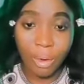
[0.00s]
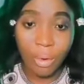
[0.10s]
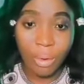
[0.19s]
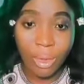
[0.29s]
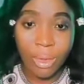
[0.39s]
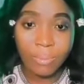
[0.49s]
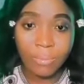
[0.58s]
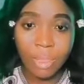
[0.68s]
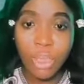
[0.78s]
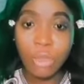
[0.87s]
Okay,
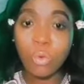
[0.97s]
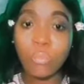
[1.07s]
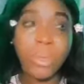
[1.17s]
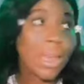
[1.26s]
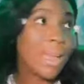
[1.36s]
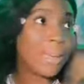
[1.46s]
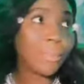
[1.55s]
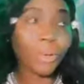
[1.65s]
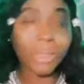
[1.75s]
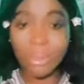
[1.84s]
it could be
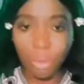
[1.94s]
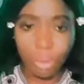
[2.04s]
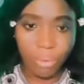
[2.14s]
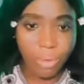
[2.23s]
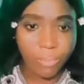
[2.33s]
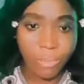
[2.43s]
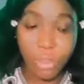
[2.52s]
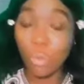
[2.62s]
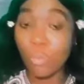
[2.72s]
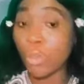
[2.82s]
anybody's story. It
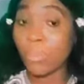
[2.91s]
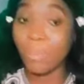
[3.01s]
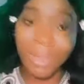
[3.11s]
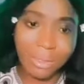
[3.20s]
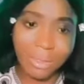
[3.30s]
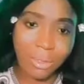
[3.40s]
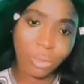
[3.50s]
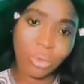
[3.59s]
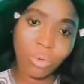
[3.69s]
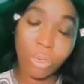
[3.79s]
could be your personal
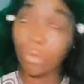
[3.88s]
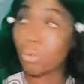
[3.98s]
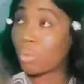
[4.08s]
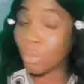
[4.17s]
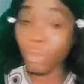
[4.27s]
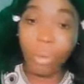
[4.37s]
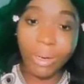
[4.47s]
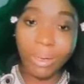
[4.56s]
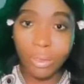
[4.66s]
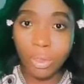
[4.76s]
story. It could be
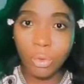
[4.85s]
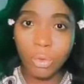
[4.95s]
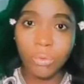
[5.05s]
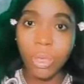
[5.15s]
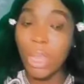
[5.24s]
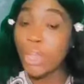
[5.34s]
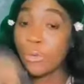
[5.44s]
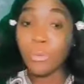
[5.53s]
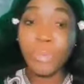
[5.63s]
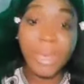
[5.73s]
someone else's story. It
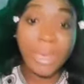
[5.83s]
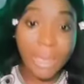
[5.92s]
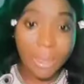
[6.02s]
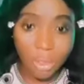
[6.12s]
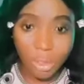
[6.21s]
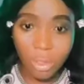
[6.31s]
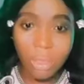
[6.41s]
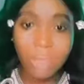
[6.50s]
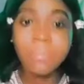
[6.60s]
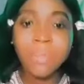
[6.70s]
could be a case
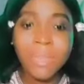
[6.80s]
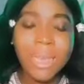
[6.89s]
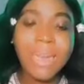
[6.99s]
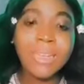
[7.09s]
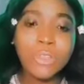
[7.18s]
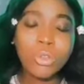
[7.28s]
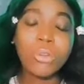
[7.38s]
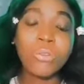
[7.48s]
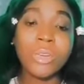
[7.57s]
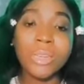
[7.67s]
study. Tell a
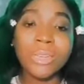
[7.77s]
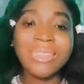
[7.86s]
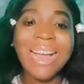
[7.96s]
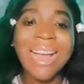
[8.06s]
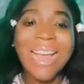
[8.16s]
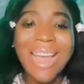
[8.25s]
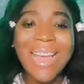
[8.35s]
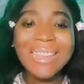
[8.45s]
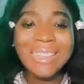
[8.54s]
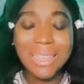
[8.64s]
story that
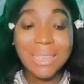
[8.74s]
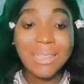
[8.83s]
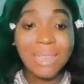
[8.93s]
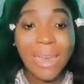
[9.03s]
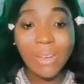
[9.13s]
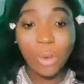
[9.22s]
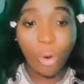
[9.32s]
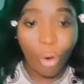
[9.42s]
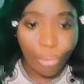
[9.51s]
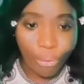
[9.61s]
ends inside
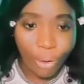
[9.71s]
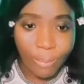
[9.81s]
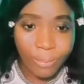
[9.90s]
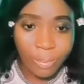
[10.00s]
your offer.